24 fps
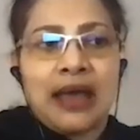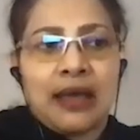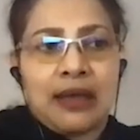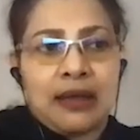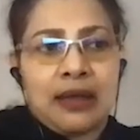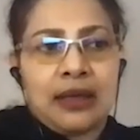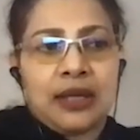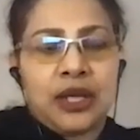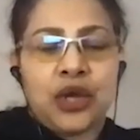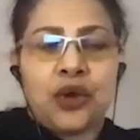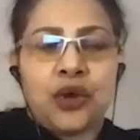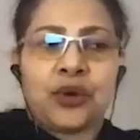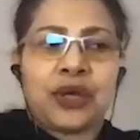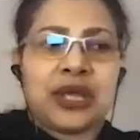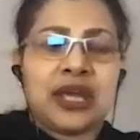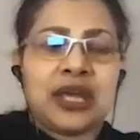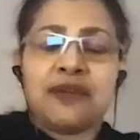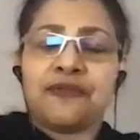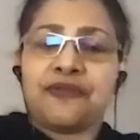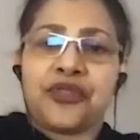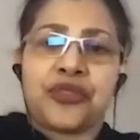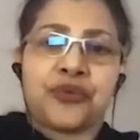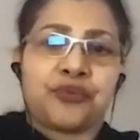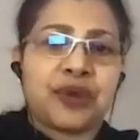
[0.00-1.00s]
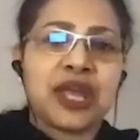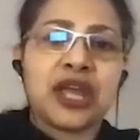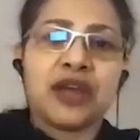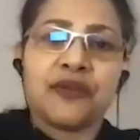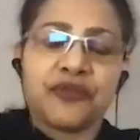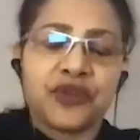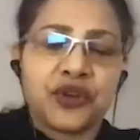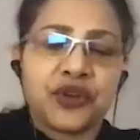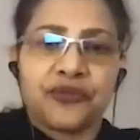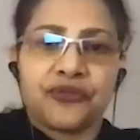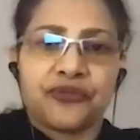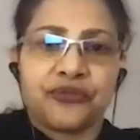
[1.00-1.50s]
you know give 3 of
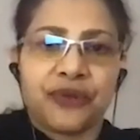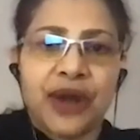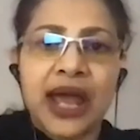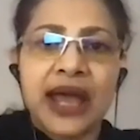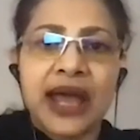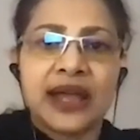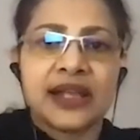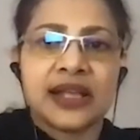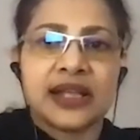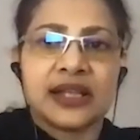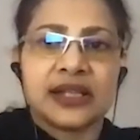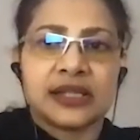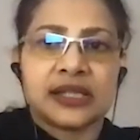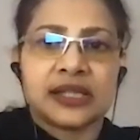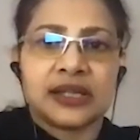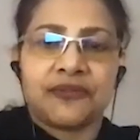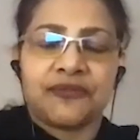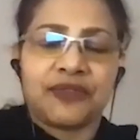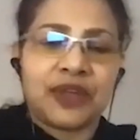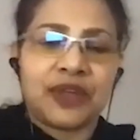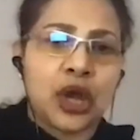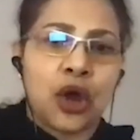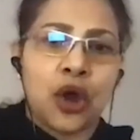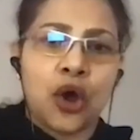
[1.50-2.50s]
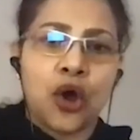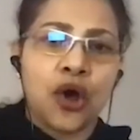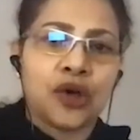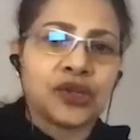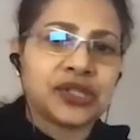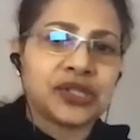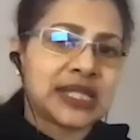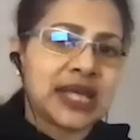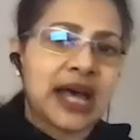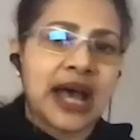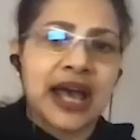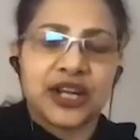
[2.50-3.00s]
your friends if they all
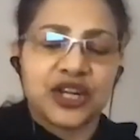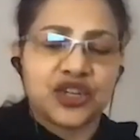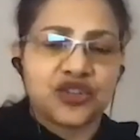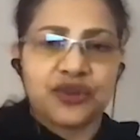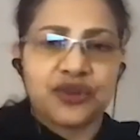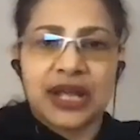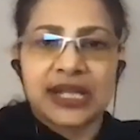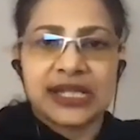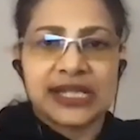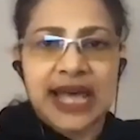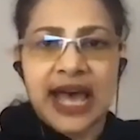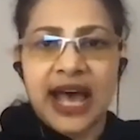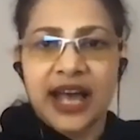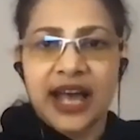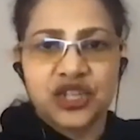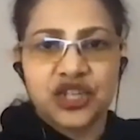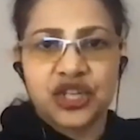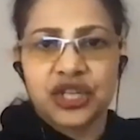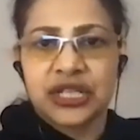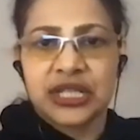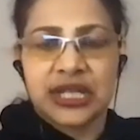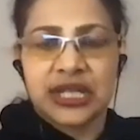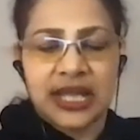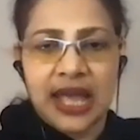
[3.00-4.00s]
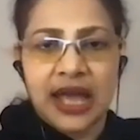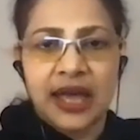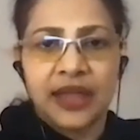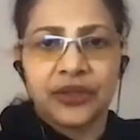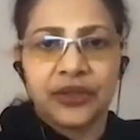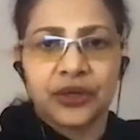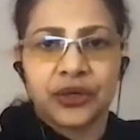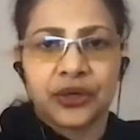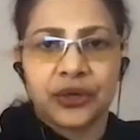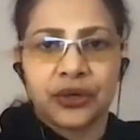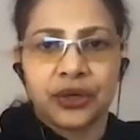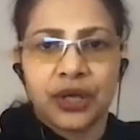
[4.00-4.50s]
sign a transaction
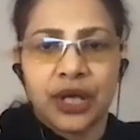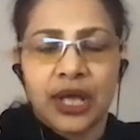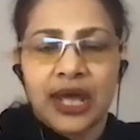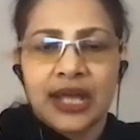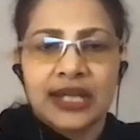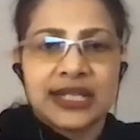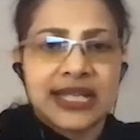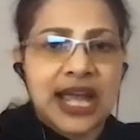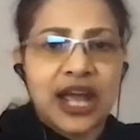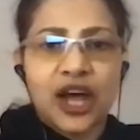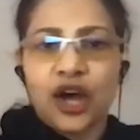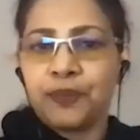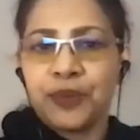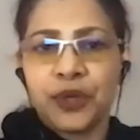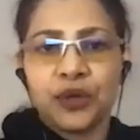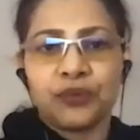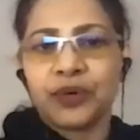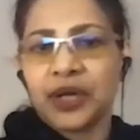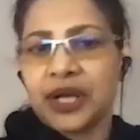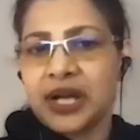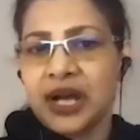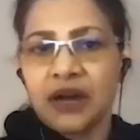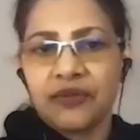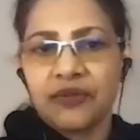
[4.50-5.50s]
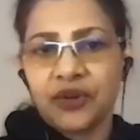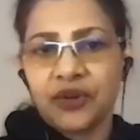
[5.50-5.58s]
together to help you recover